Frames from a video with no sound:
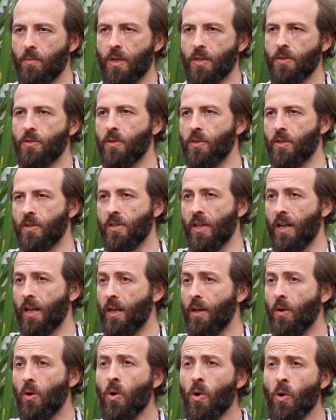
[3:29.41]
one's are going to say
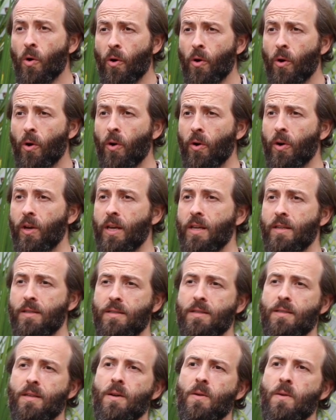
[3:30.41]
like, oh, he's
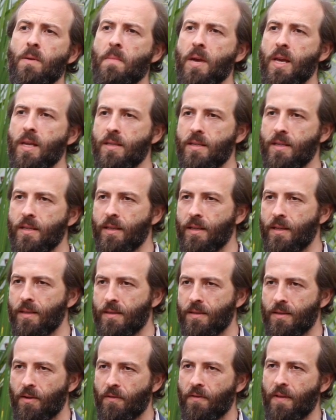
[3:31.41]
so amazing,
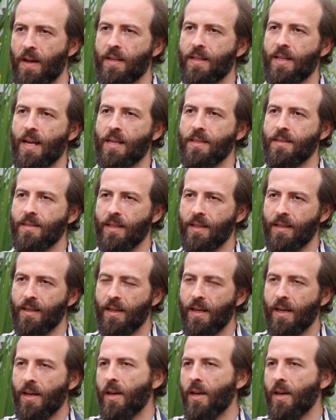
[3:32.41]
he's so fantastic.